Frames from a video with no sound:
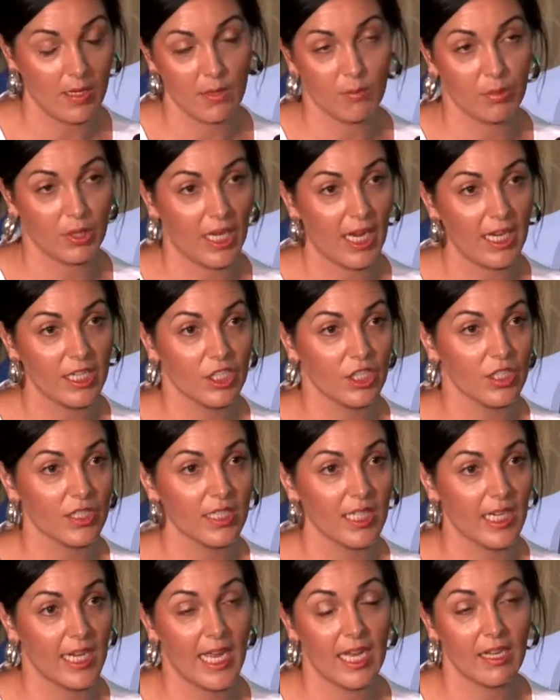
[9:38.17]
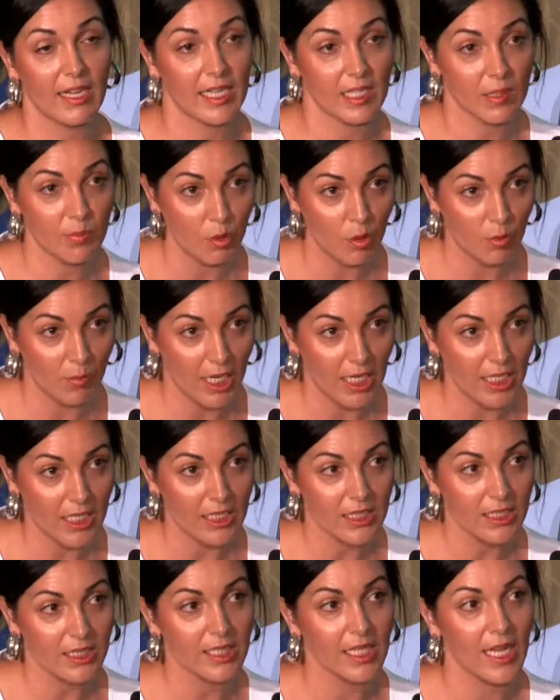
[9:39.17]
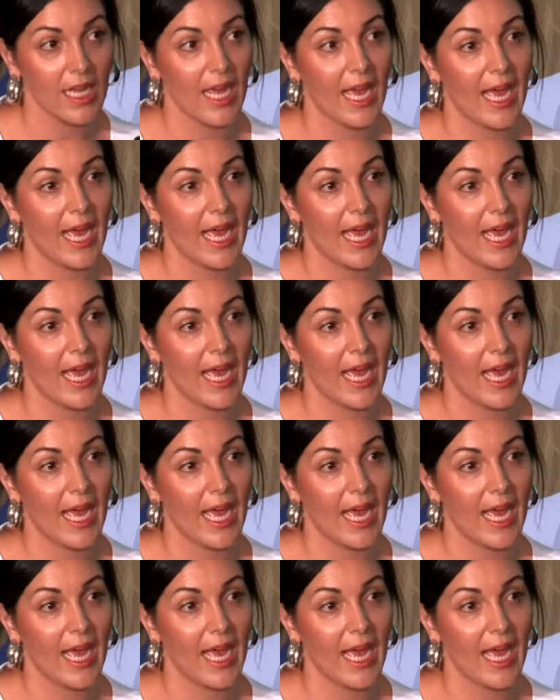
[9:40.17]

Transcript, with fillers: implications in our export markets,